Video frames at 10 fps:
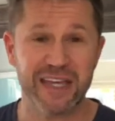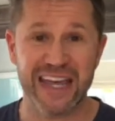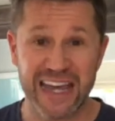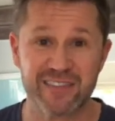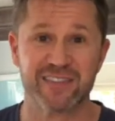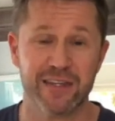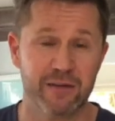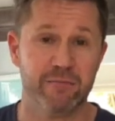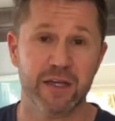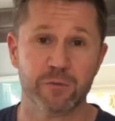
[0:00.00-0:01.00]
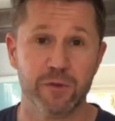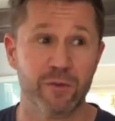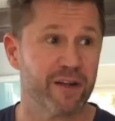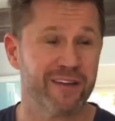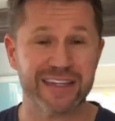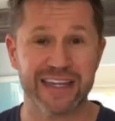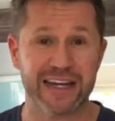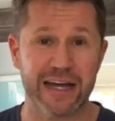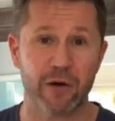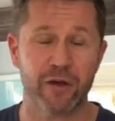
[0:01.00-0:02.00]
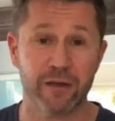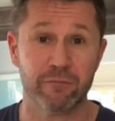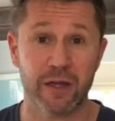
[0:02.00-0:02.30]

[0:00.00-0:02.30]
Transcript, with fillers: antsy. It makes me want to like get out and